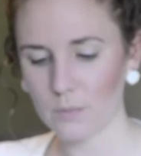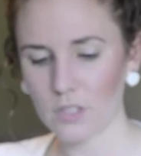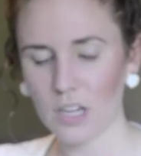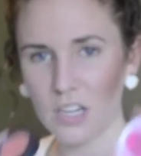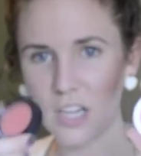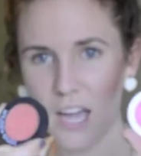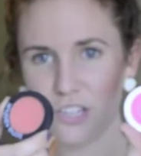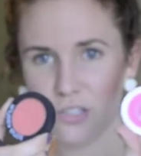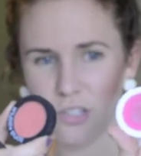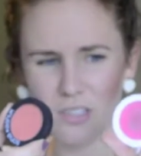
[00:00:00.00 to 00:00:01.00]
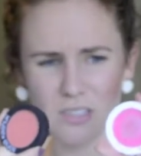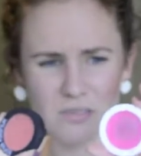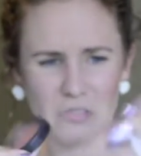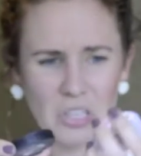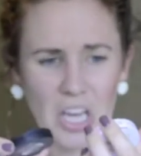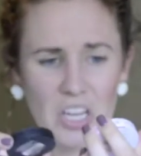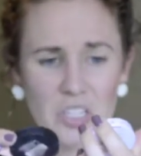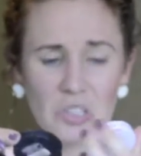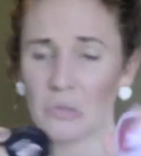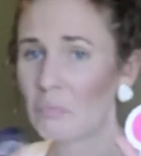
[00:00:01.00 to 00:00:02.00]
Sonia
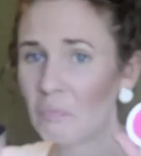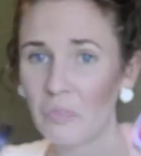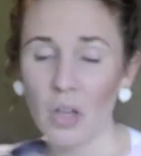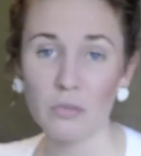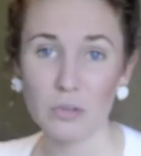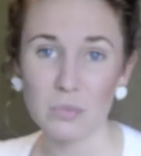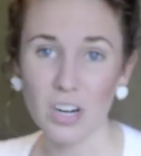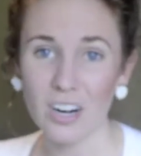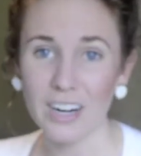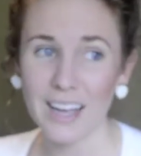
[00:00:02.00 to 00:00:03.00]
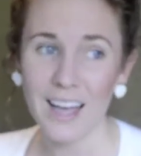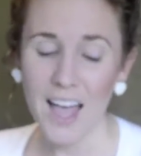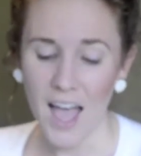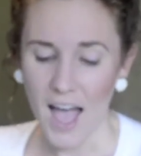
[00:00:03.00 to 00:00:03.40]
Kashuk from Target.